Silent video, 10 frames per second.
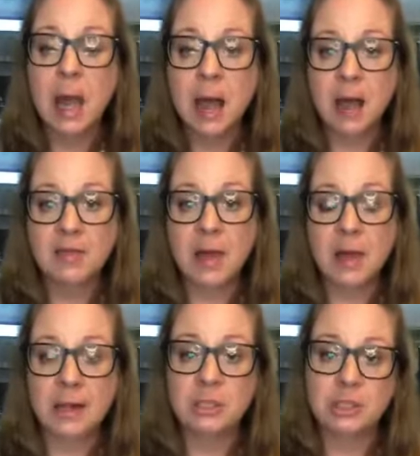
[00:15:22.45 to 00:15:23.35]
and then
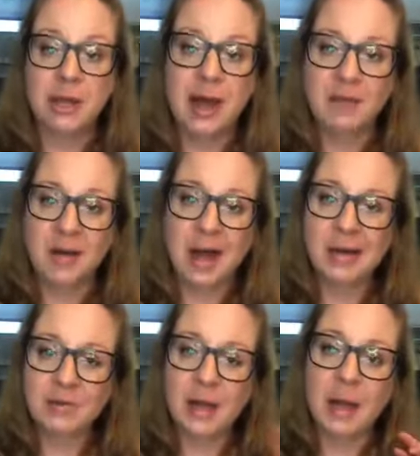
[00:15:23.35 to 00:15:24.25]
it should have kind
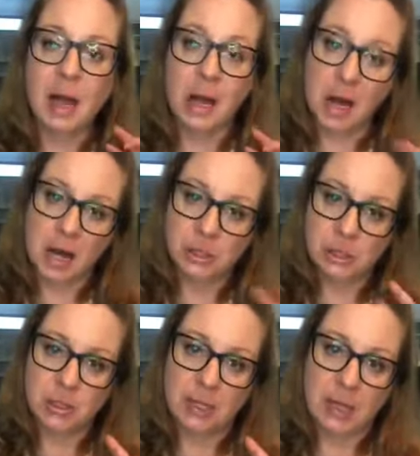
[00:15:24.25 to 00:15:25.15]
of like a
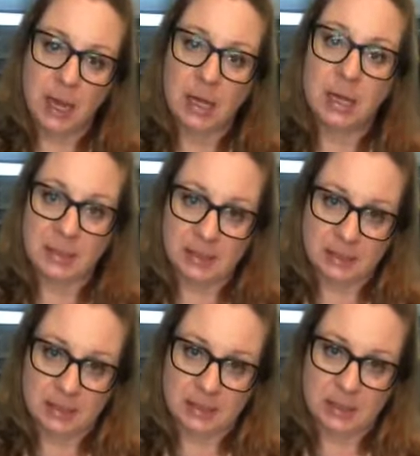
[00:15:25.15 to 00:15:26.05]
custardy-like
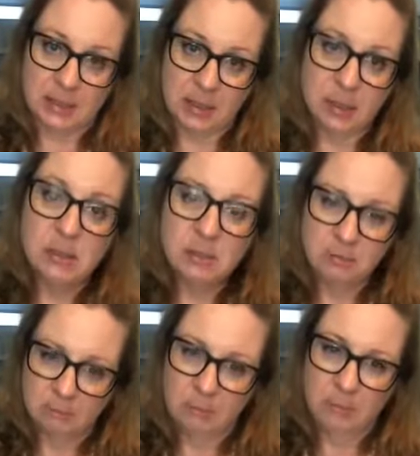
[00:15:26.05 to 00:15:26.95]
consistency,
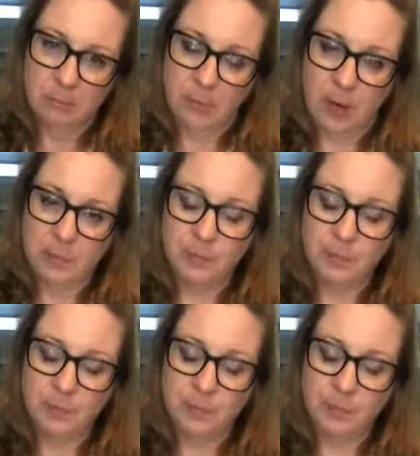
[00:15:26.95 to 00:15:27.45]
right?